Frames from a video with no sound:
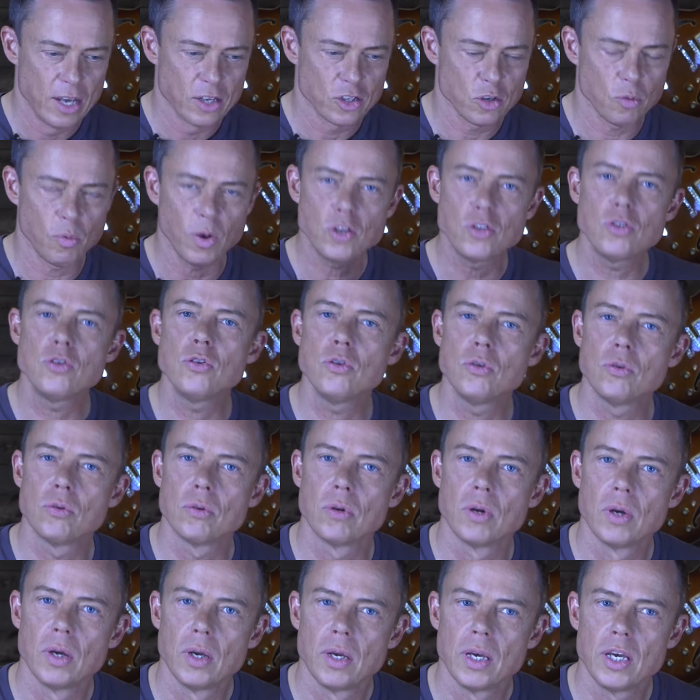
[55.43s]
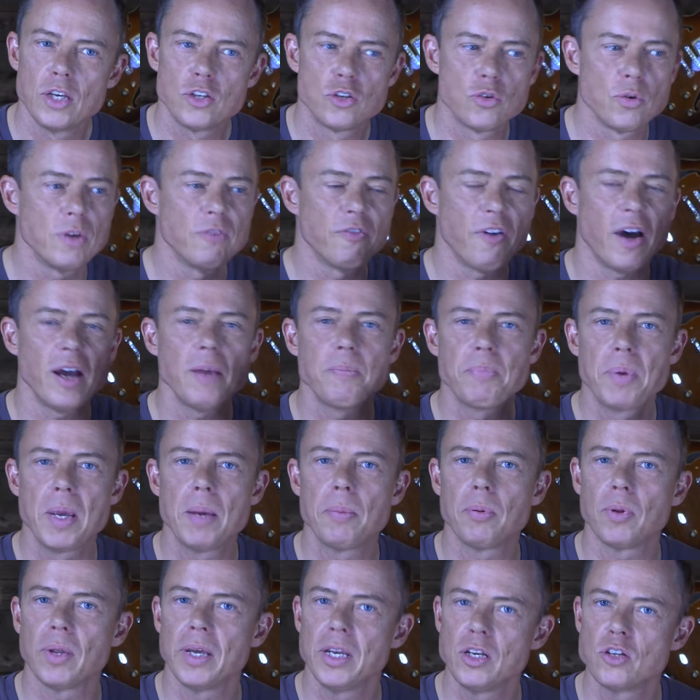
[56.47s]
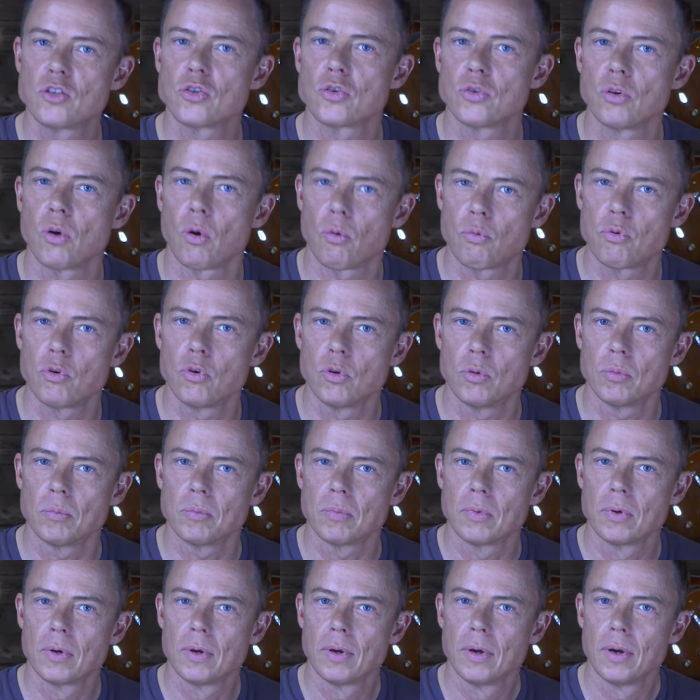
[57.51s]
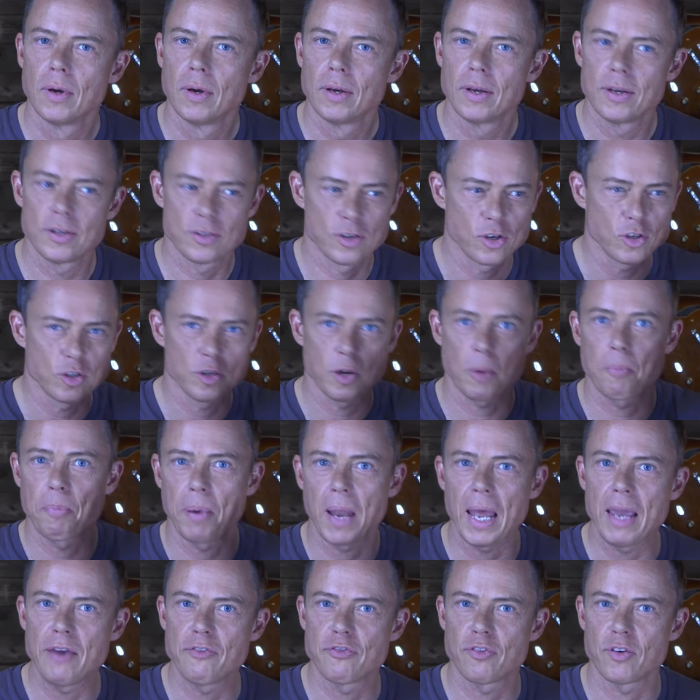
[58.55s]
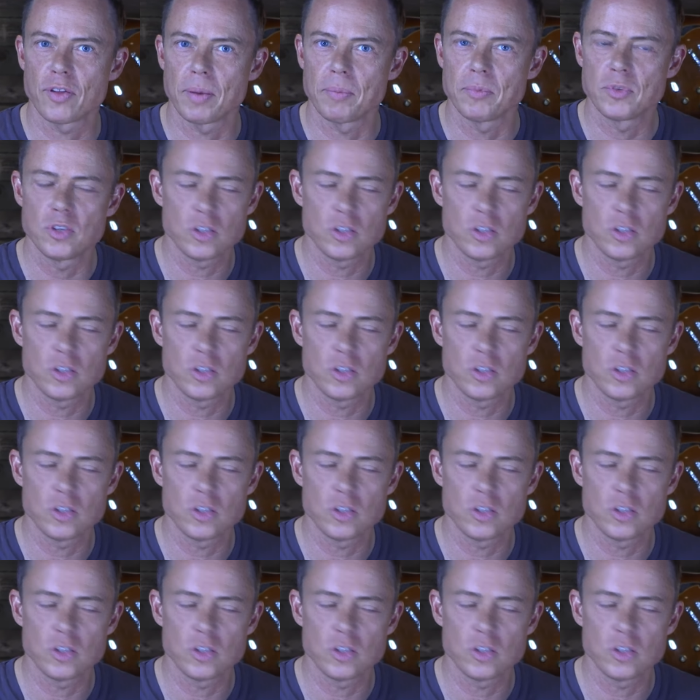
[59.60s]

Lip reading: So what you do is you invite people into your room. It's just to play for them.